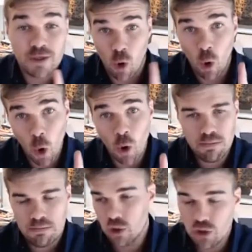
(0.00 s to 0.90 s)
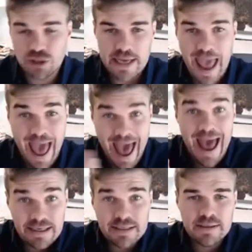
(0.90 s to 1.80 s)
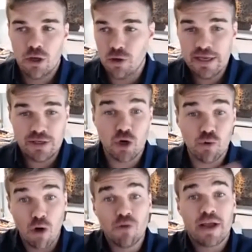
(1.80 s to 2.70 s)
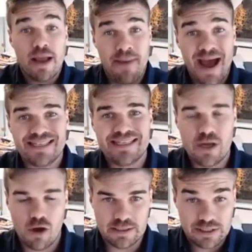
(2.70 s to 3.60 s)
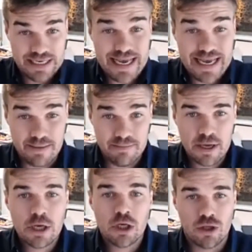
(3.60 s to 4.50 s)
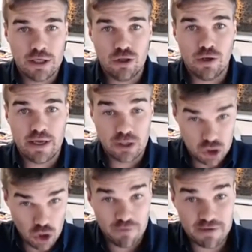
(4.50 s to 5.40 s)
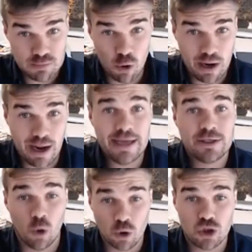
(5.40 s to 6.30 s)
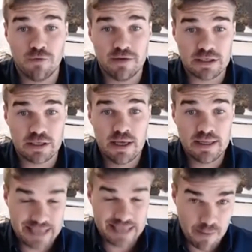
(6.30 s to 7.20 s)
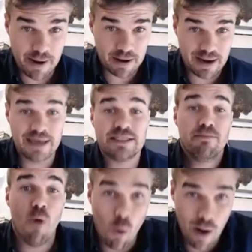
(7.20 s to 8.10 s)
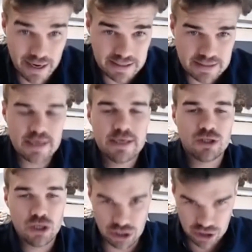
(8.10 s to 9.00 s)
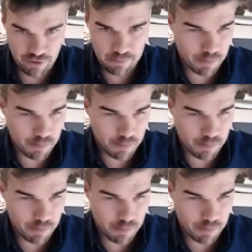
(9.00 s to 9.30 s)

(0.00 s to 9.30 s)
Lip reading: or you need to grow the capacity of your team so that you can service more clients or service the same amount of clients in more ways so you can generate more